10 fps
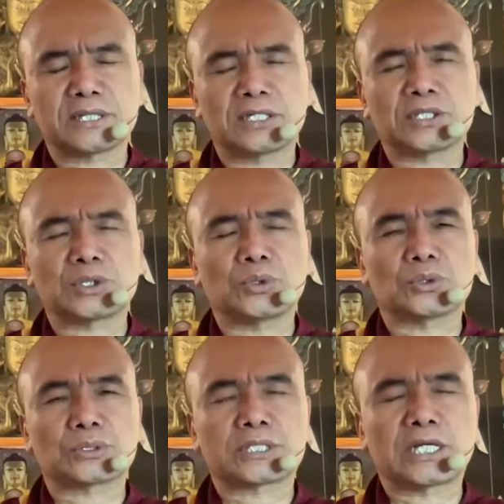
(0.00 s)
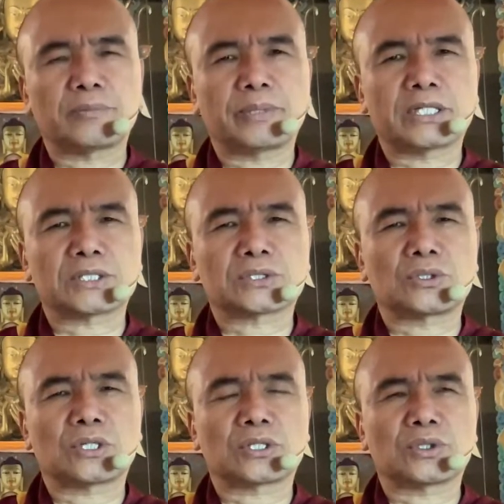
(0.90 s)
molecules, helpings,
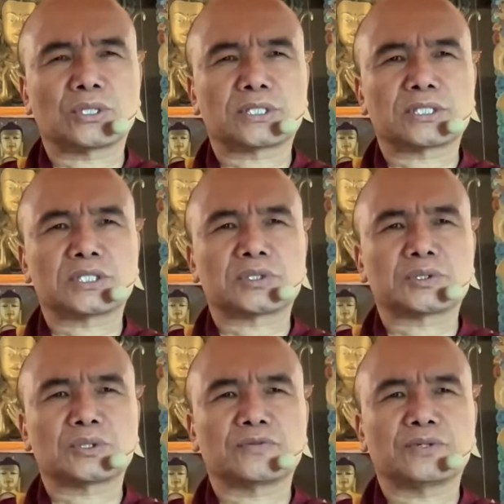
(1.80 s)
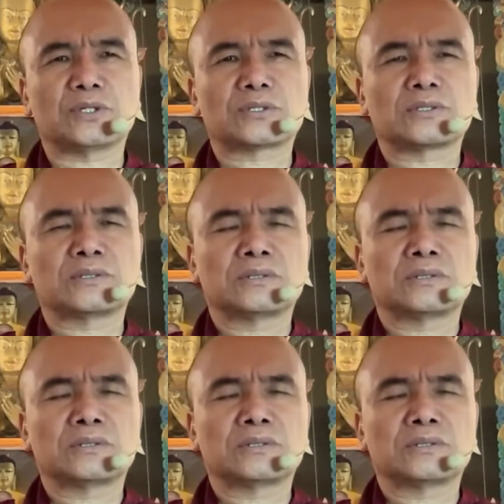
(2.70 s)
God and Goddess, and so forth.